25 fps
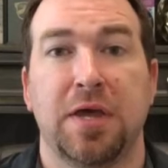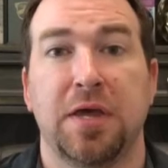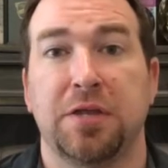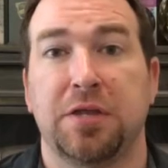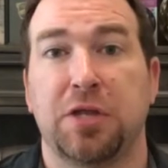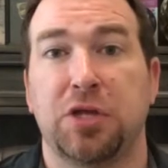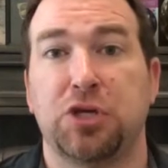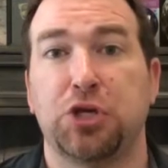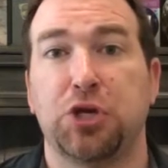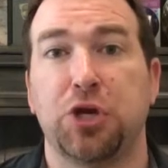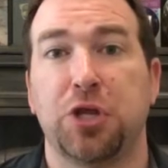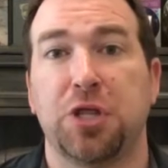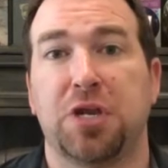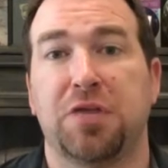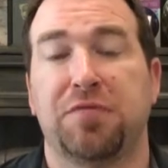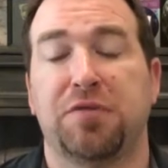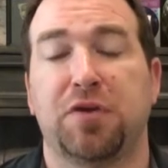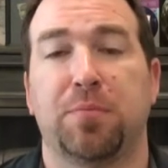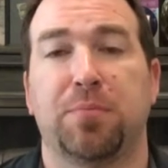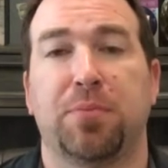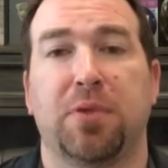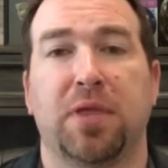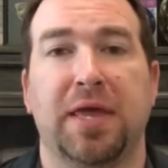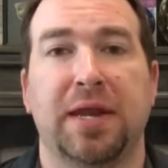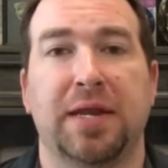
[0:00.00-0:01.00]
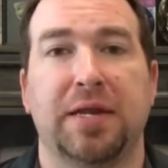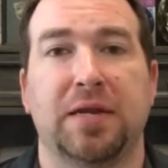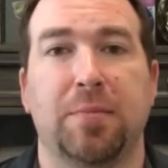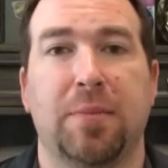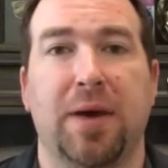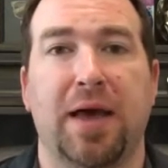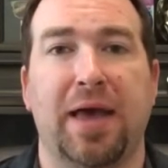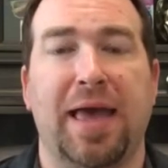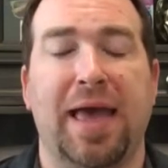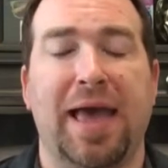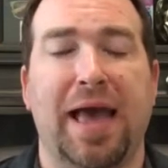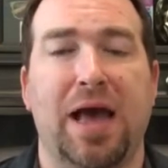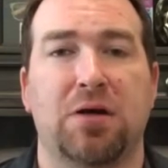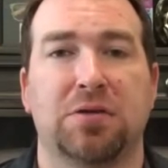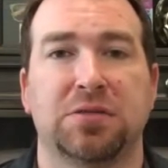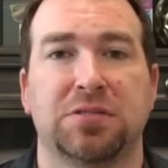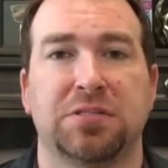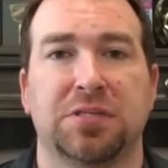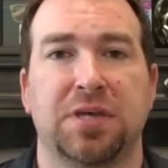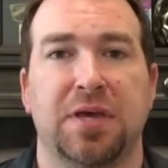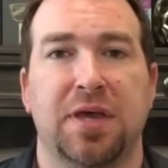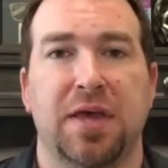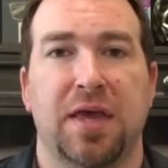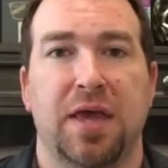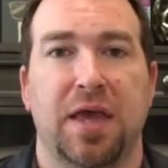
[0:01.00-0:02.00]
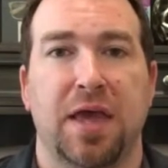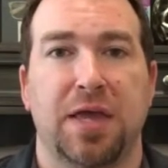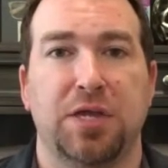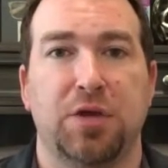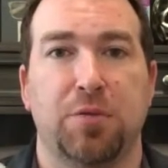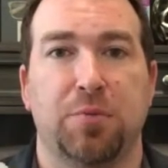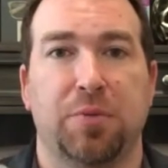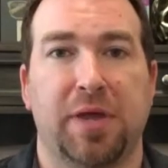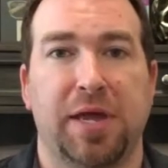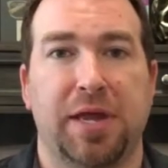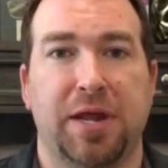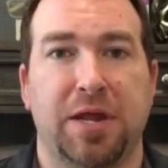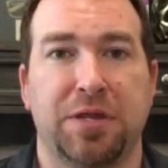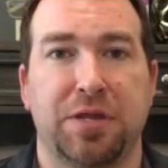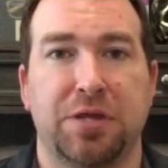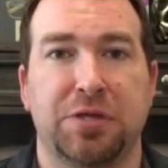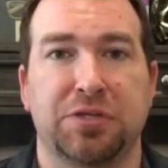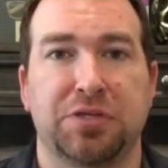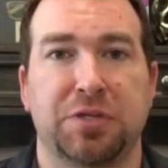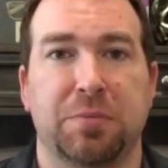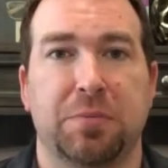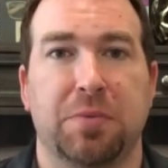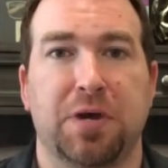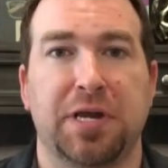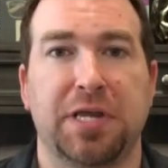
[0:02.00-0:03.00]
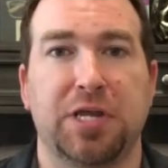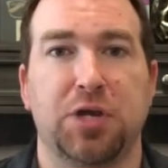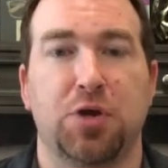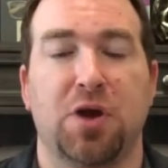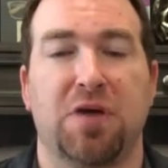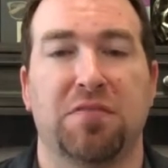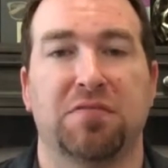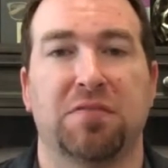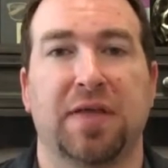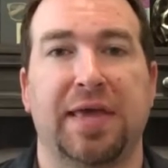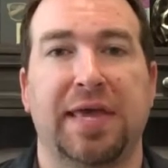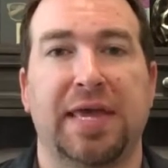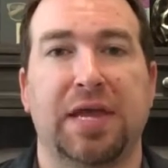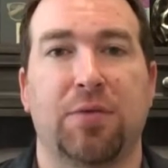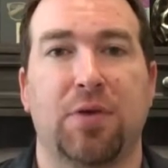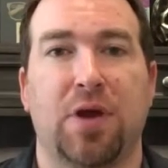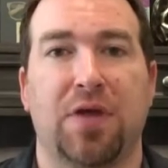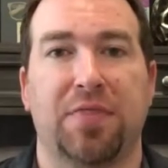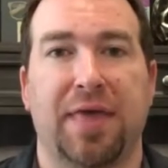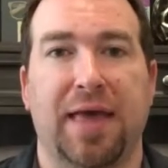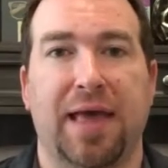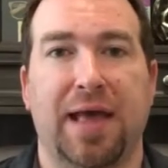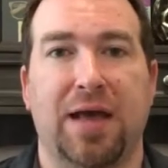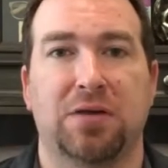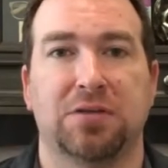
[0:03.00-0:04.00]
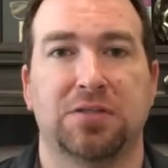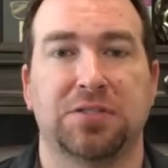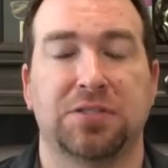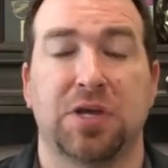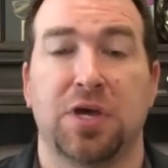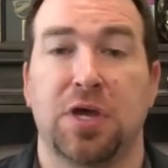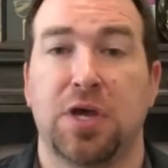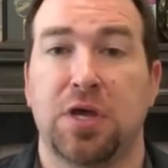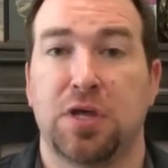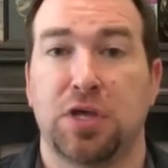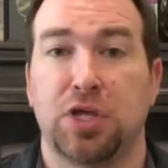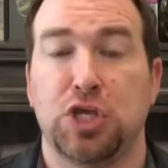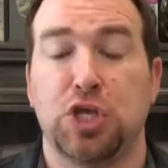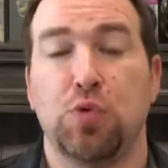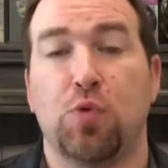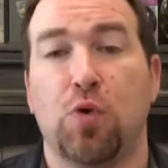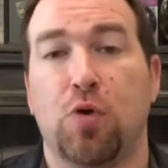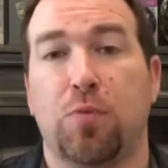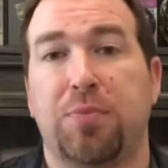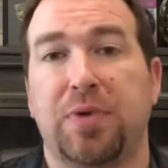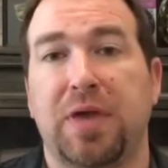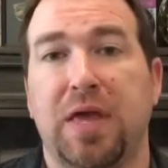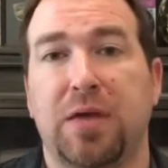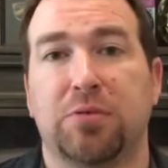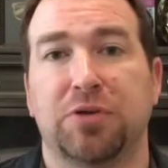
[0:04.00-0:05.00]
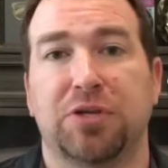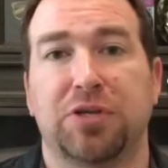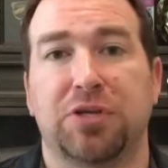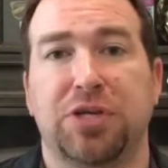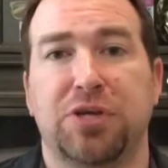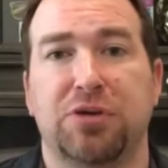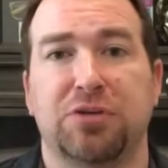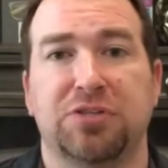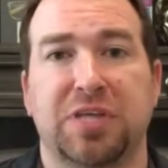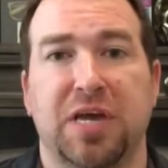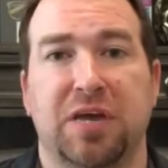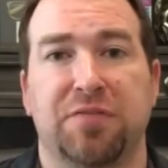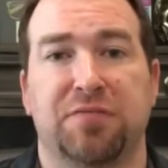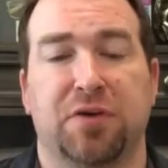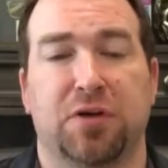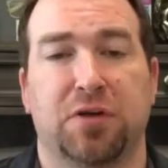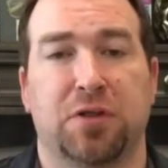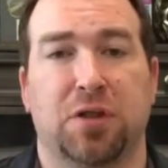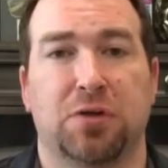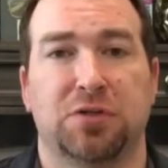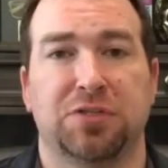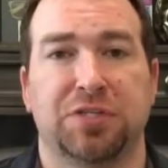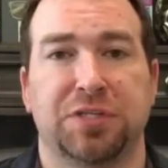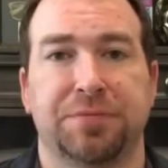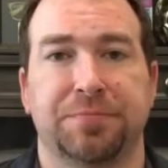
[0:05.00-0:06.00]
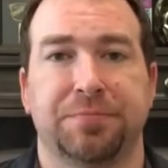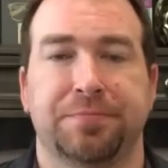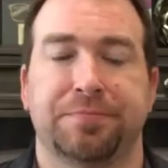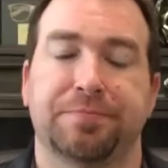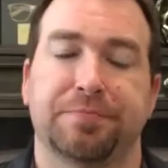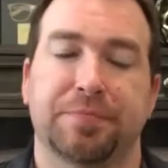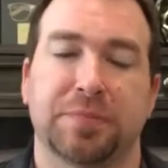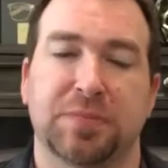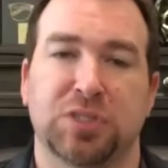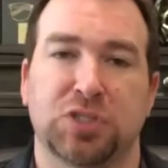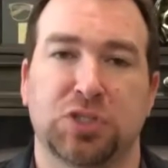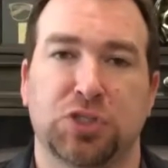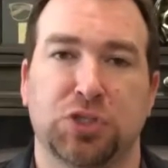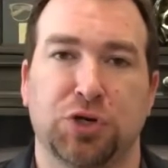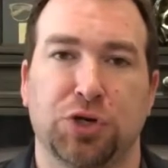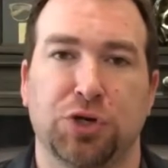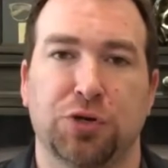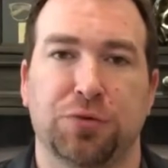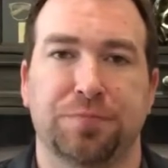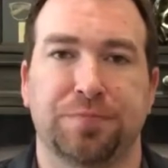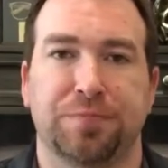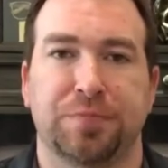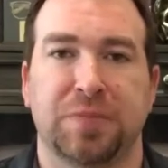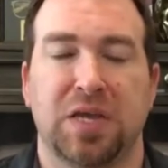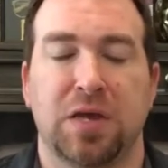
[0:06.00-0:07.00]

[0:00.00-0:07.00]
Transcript: Did you know that if you're planning to buy a house and you plan on using money you have laying around the house, you won't be able to use that for closing? It's true.